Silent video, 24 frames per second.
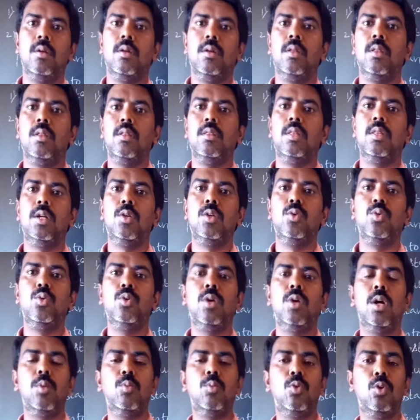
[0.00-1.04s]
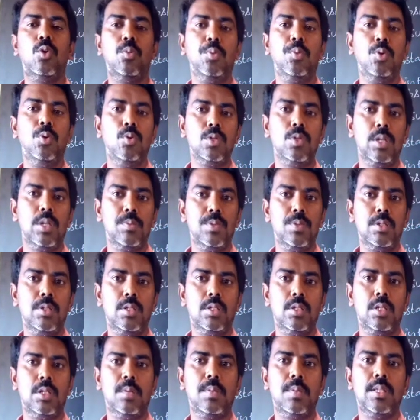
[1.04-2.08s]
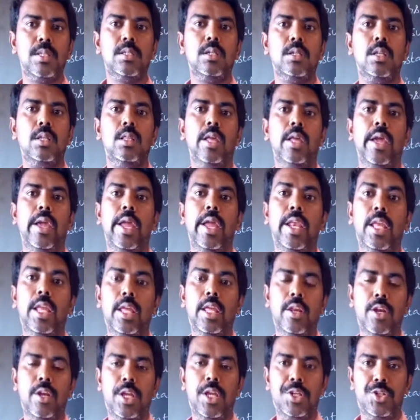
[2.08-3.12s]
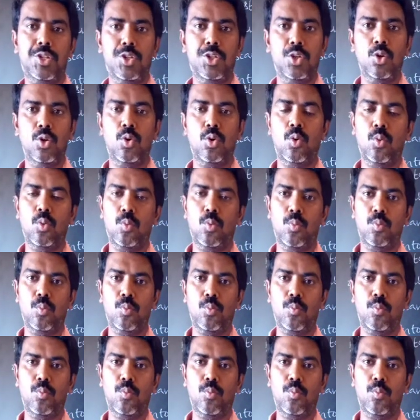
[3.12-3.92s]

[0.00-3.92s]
The two or more pure substances are present in any ratio